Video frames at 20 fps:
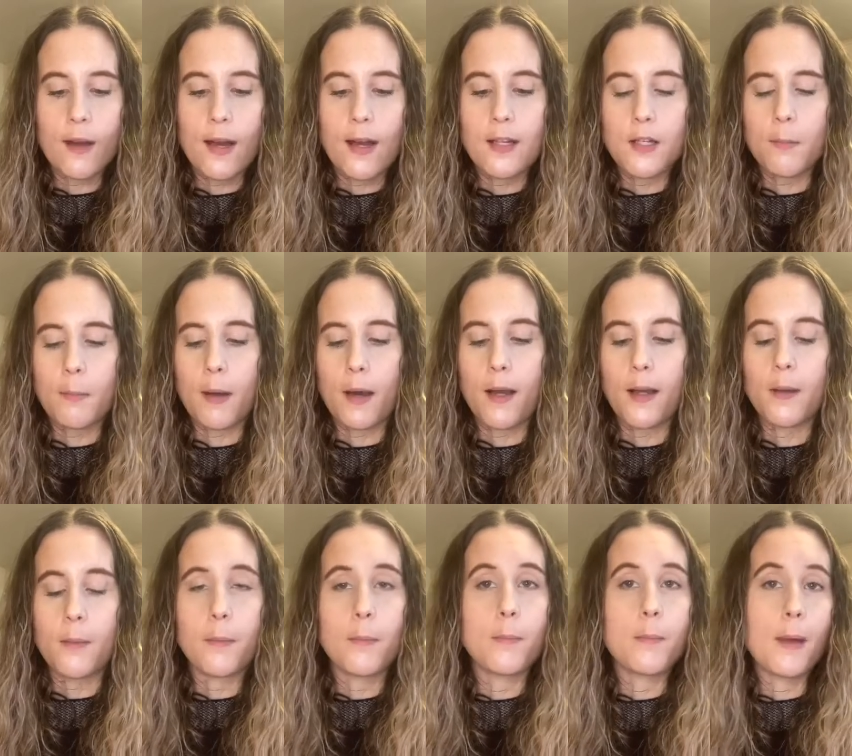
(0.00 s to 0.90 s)
by
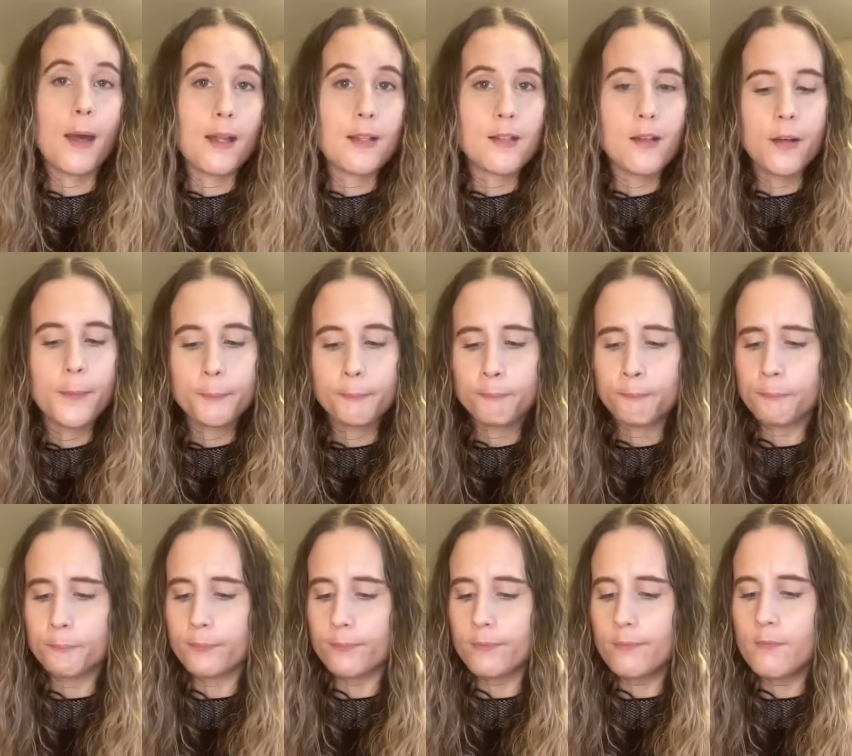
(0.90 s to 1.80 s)
PETA,
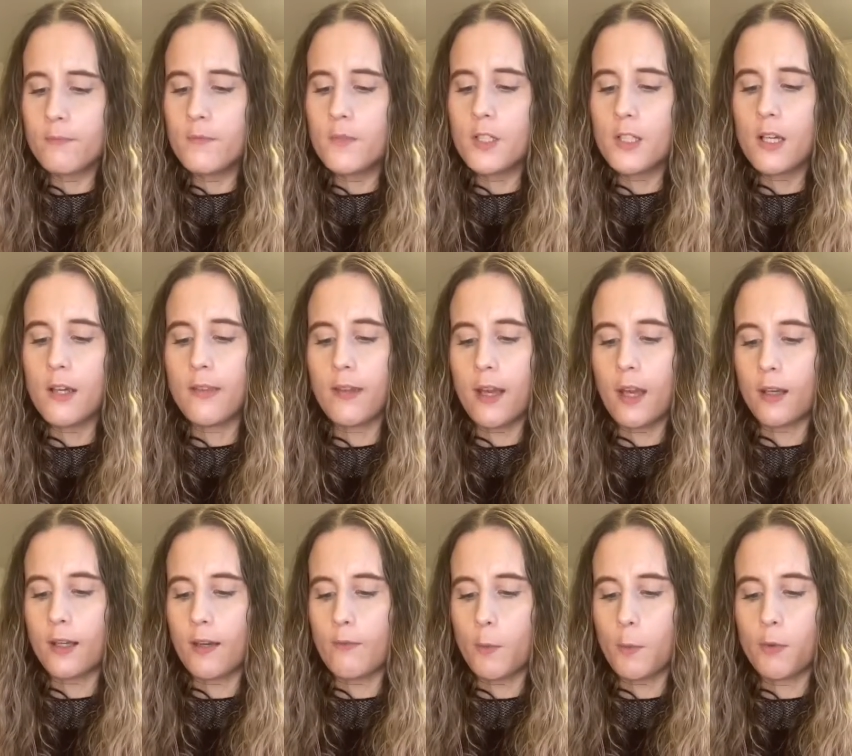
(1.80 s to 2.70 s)
and they give
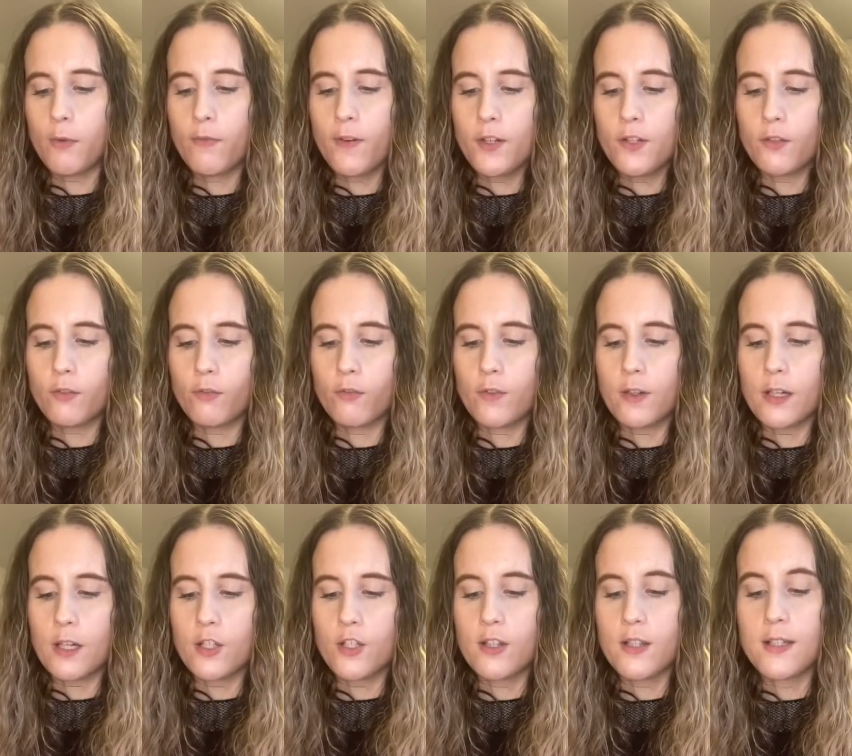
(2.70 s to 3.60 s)
a professional finish.
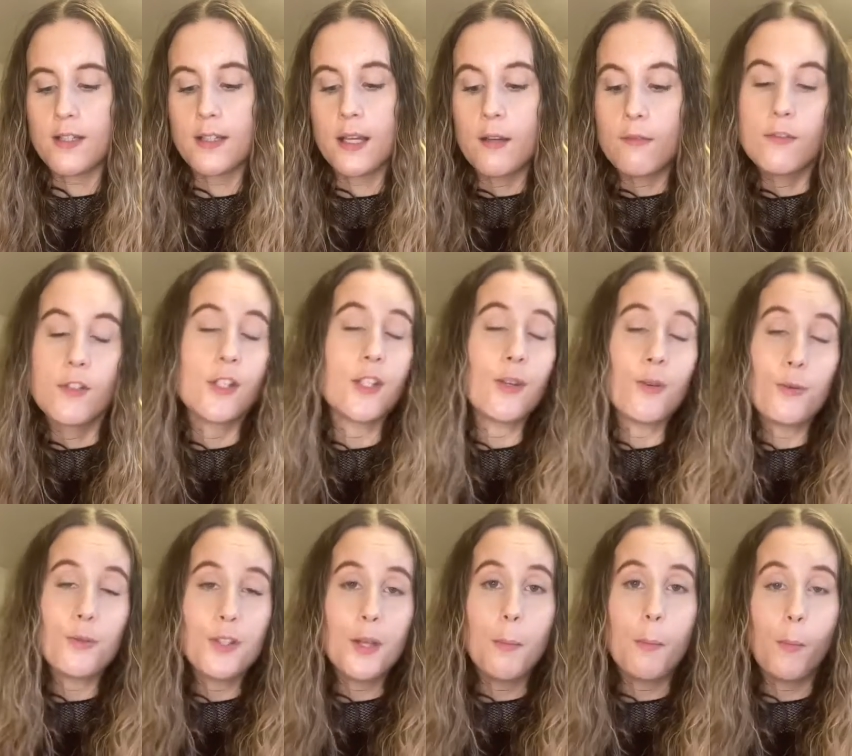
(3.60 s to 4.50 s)
They're safe to use
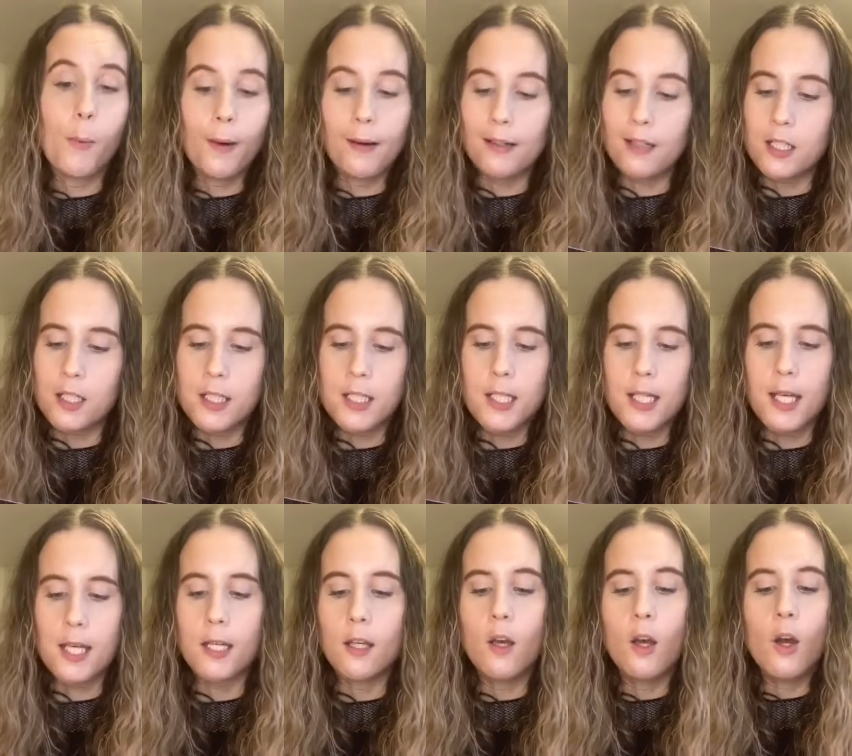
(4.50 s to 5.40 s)
in pregnancy,
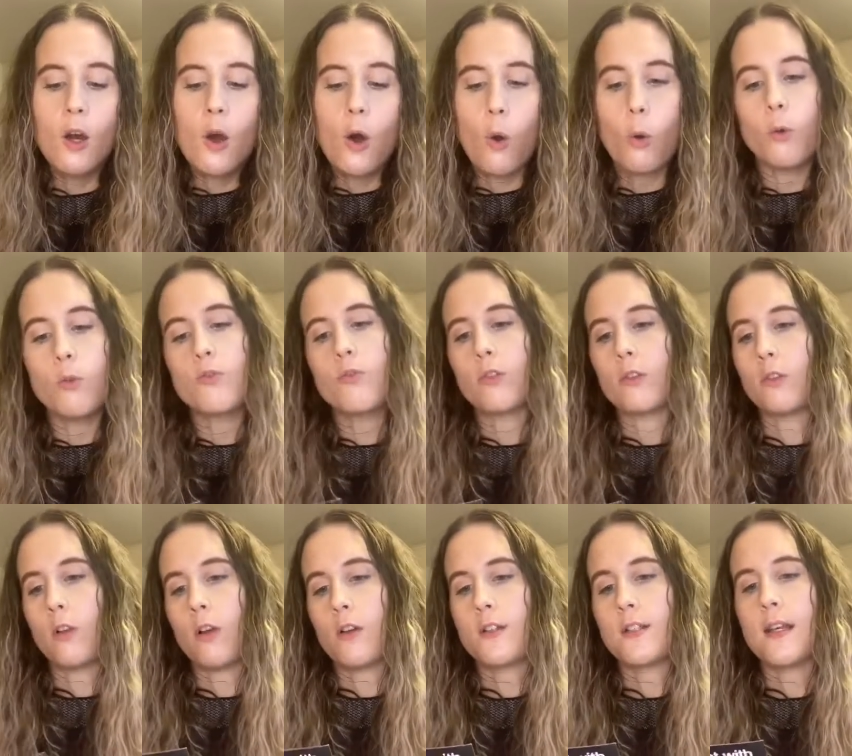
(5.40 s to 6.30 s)
ultra
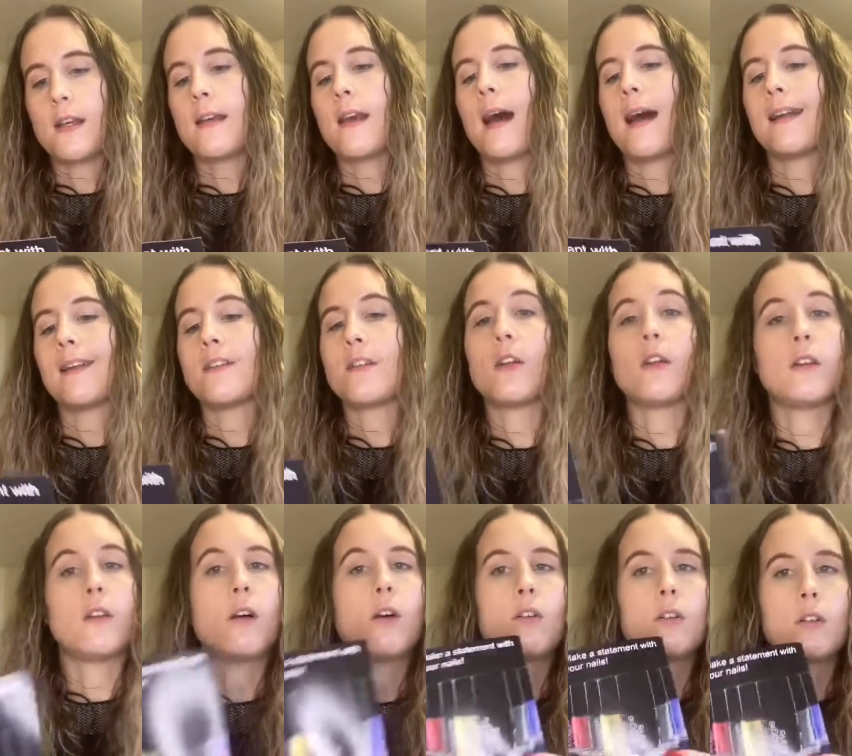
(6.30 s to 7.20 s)
glossy and
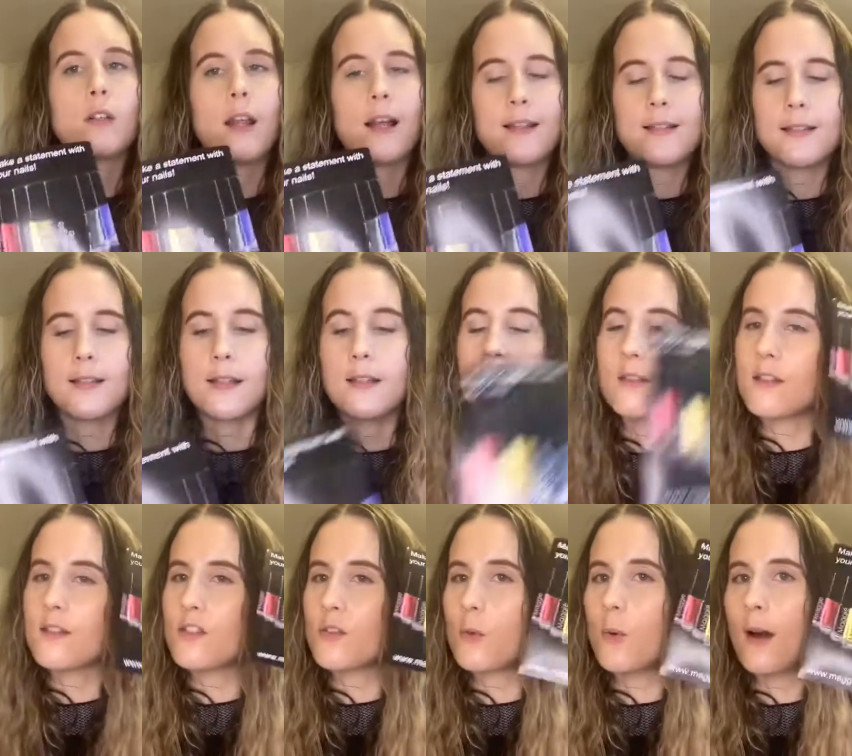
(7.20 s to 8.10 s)
long lasting. So there's
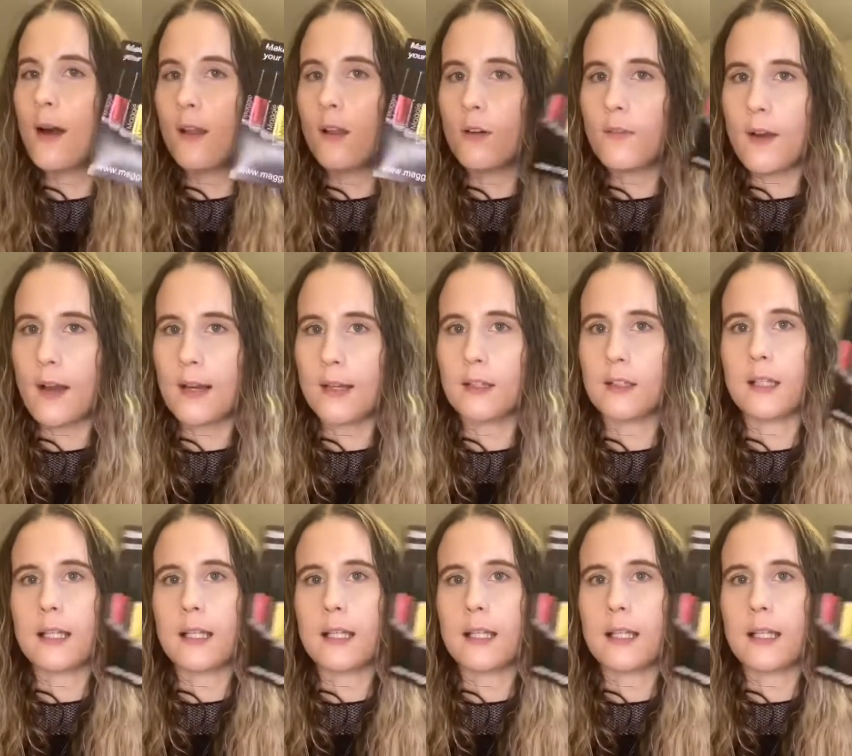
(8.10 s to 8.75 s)
quite a lot of accolades